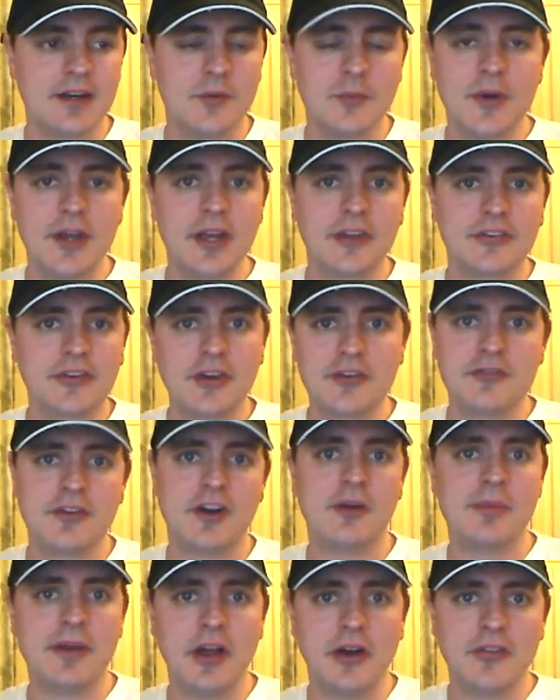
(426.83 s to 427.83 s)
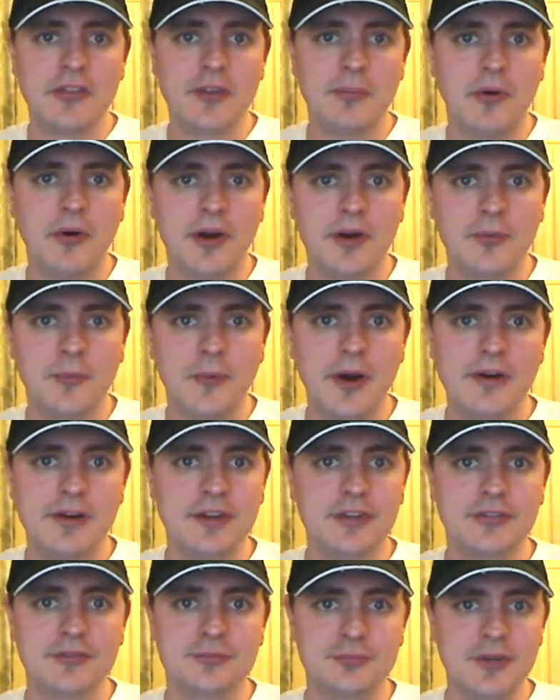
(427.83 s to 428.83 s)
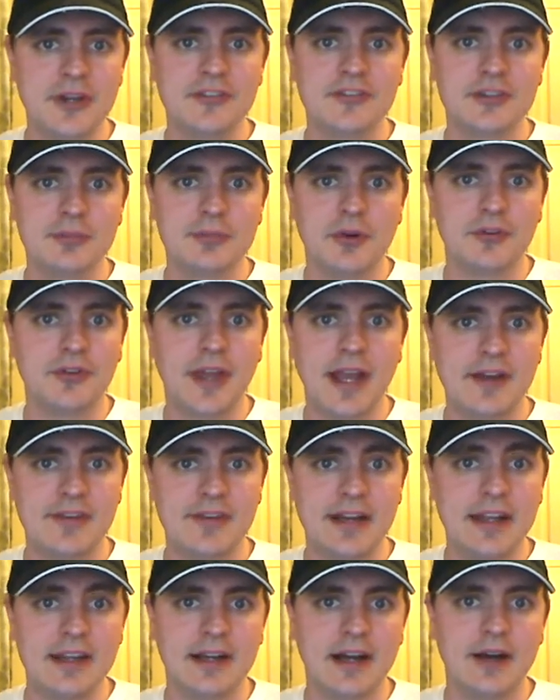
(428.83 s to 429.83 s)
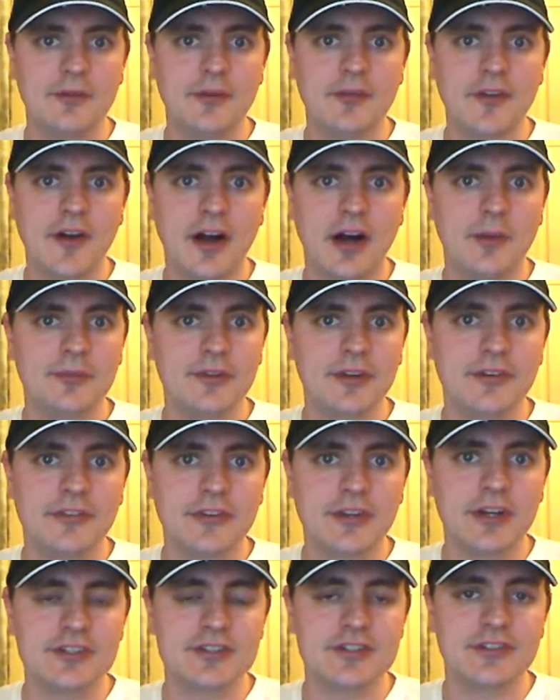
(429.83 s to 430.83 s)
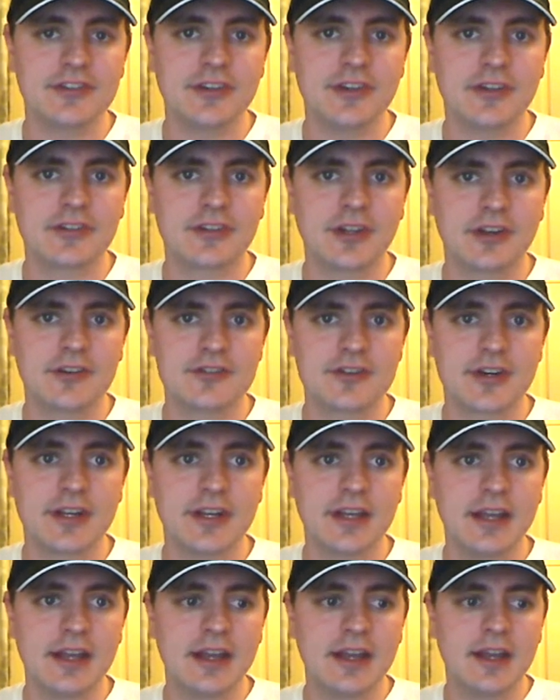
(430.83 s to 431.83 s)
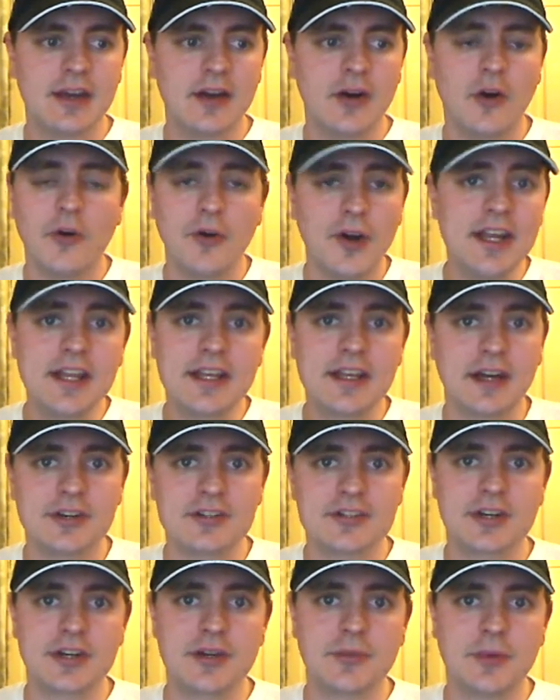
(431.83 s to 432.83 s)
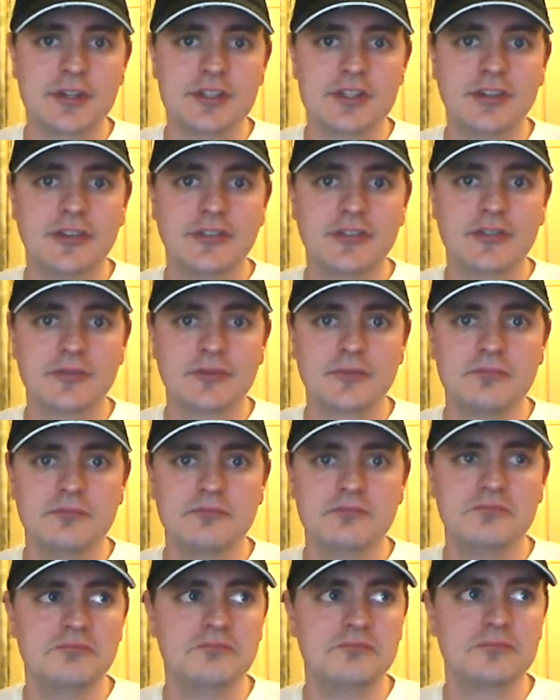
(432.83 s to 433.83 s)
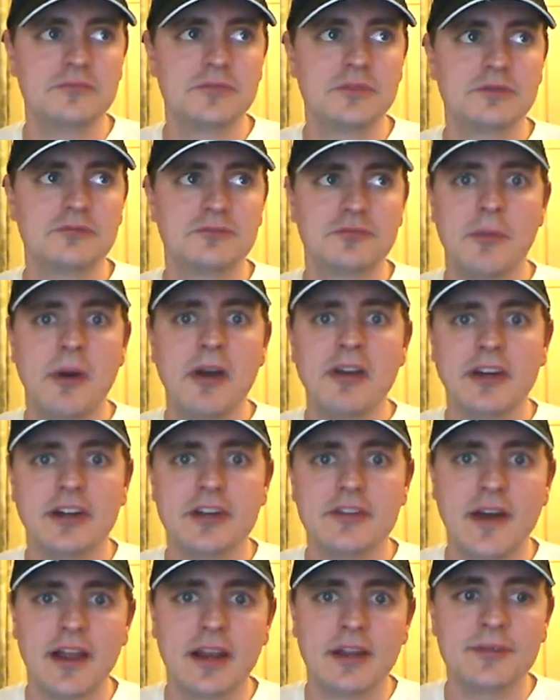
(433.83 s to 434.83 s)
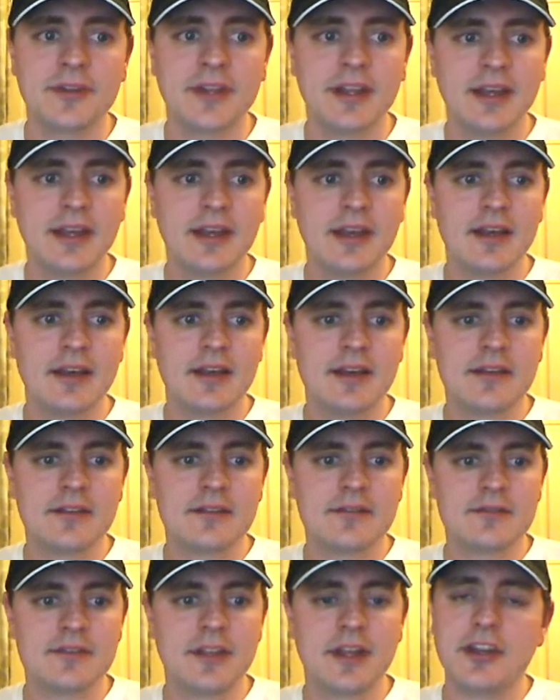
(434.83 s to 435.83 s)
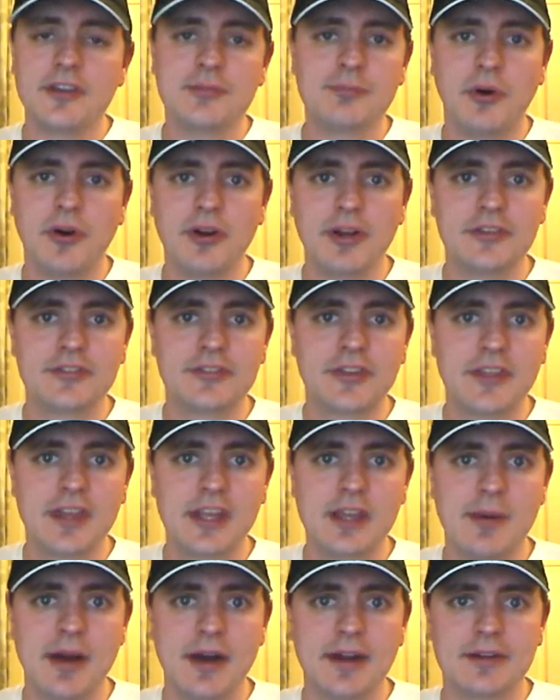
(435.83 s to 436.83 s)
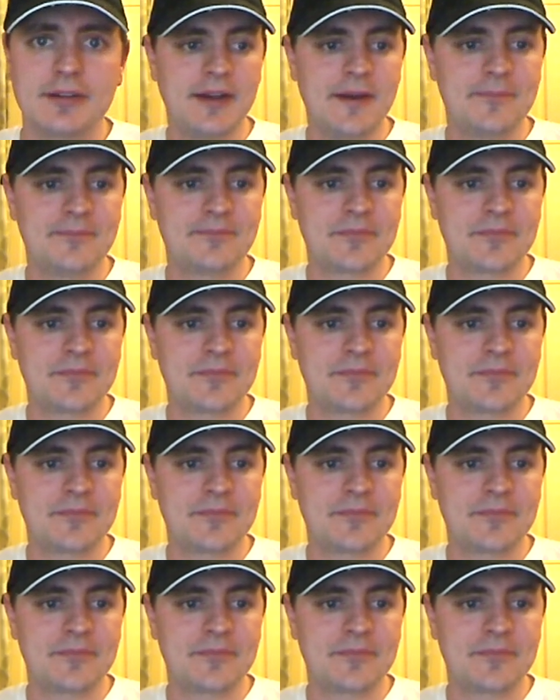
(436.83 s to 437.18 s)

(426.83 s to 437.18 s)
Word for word: We are so far beyond the point where it is reasonable to have any kind of armed insurgents in this country, or any country which is remotely developed, that it's pointless to think about it.